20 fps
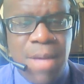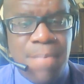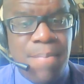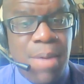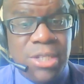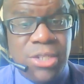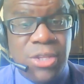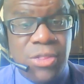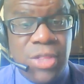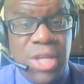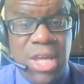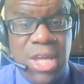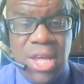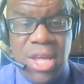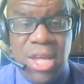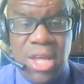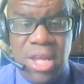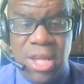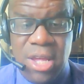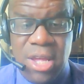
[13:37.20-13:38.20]
But
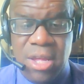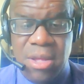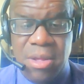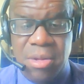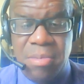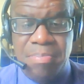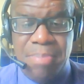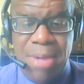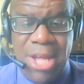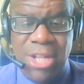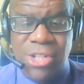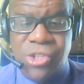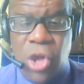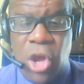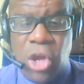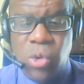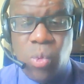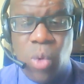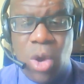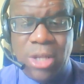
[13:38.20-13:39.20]
based
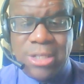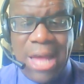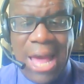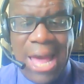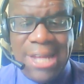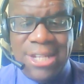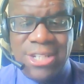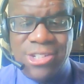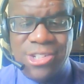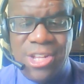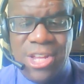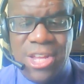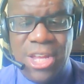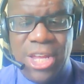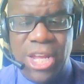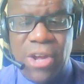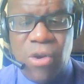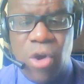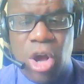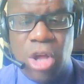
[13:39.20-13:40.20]
on what I see
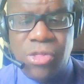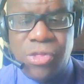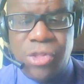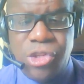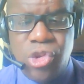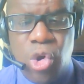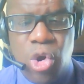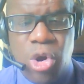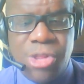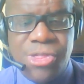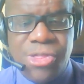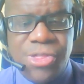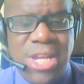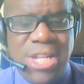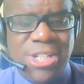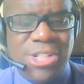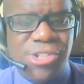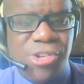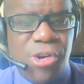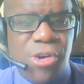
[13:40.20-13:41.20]
here on the
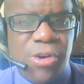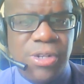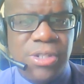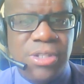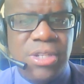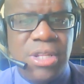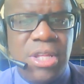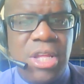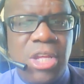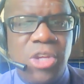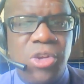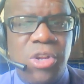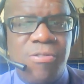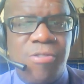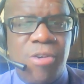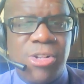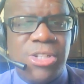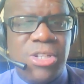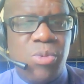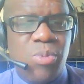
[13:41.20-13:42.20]
Northeastern
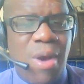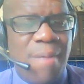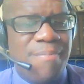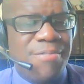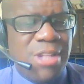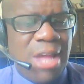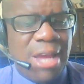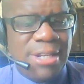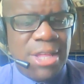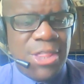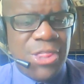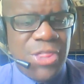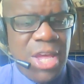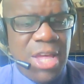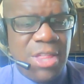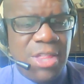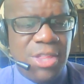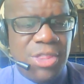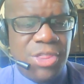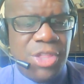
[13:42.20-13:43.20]
University website, I
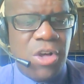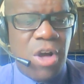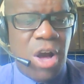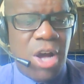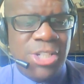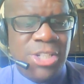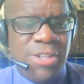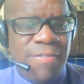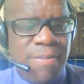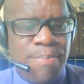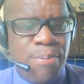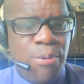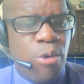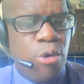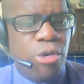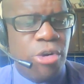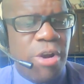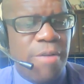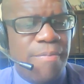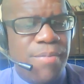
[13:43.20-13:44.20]
think the cost of the
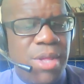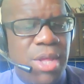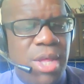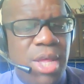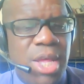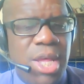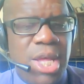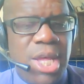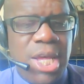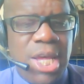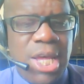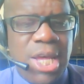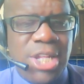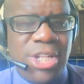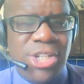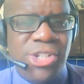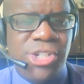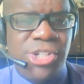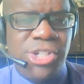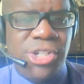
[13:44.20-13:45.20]
program
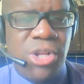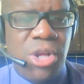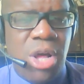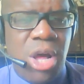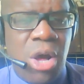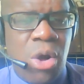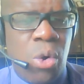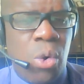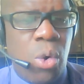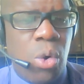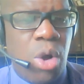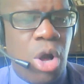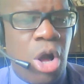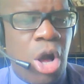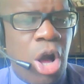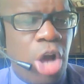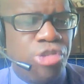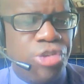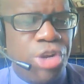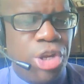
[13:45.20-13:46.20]
is
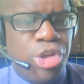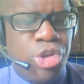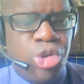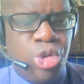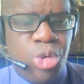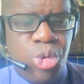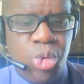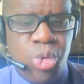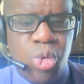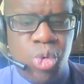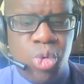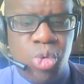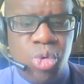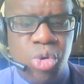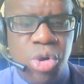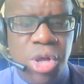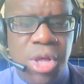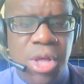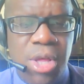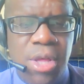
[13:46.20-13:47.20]

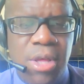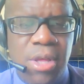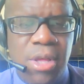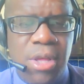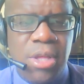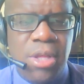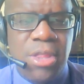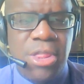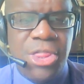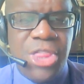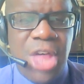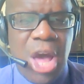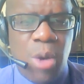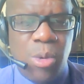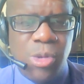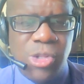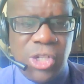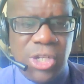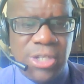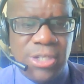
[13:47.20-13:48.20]

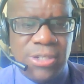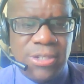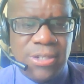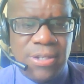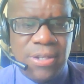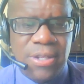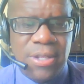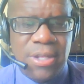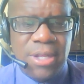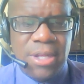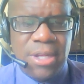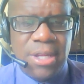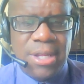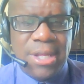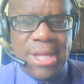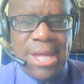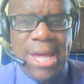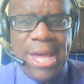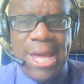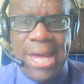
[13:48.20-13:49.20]
102,000
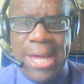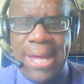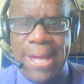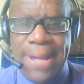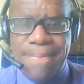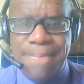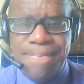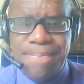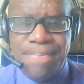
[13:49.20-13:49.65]
K,